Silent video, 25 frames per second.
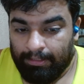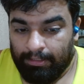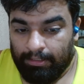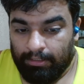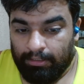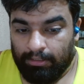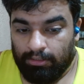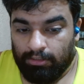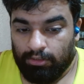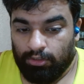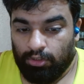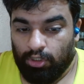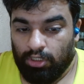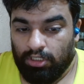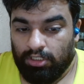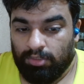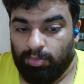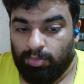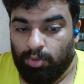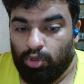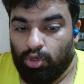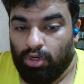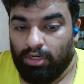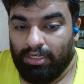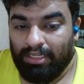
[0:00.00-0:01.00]
So he's
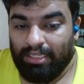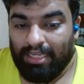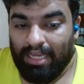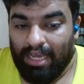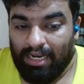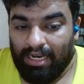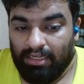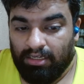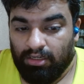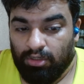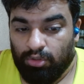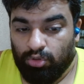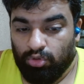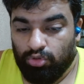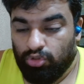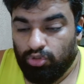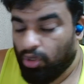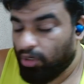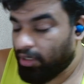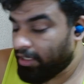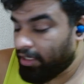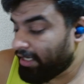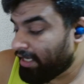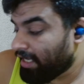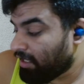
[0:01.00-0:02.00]
put on Gallagher, who's
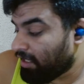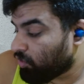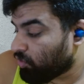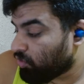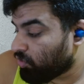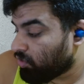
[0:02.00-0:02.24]
on a yellow.